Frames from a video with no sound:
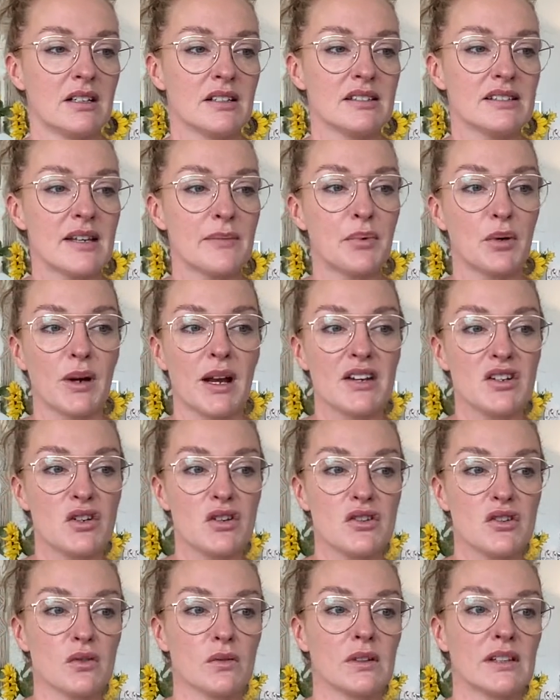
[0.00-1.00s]

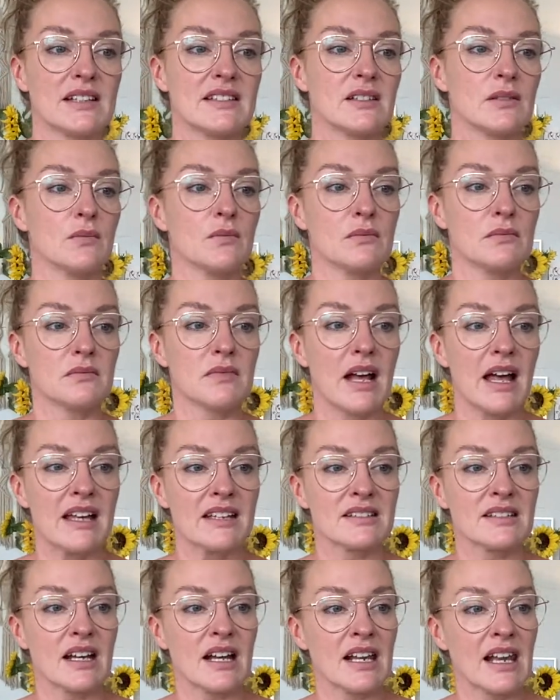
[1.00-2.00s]
Separation dualism
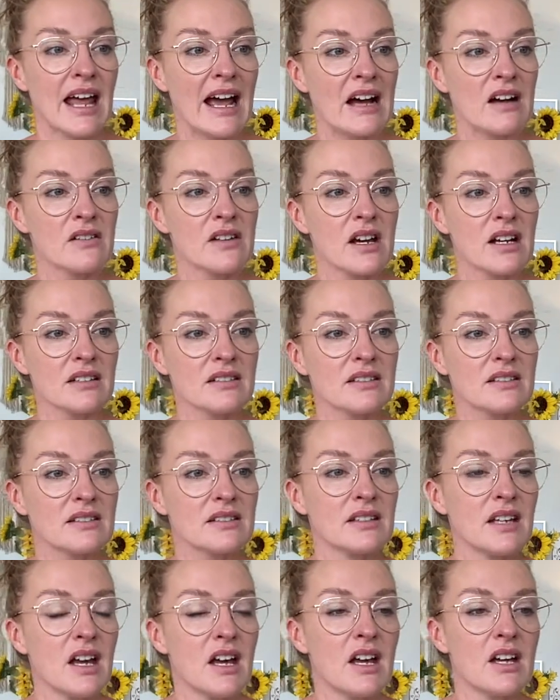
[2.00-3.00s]
has allowed
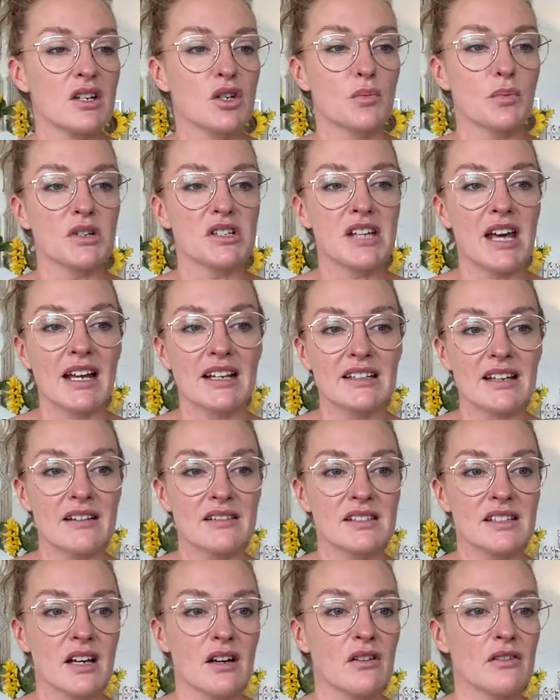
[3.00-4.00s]
us to protect
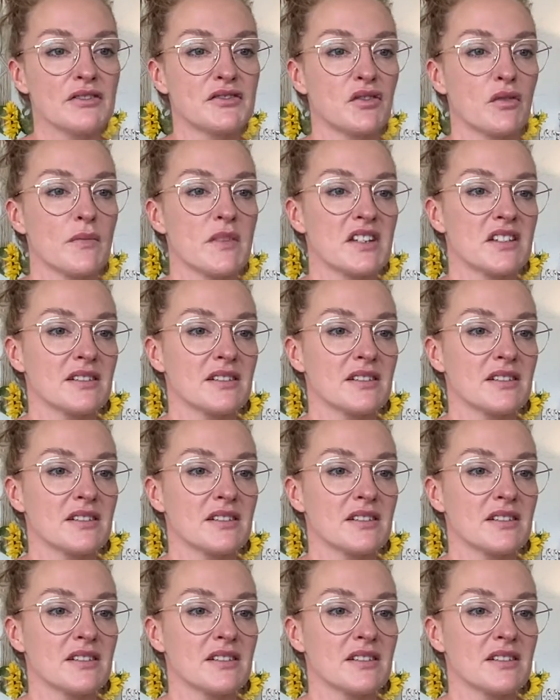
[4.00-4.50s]
ourselves from the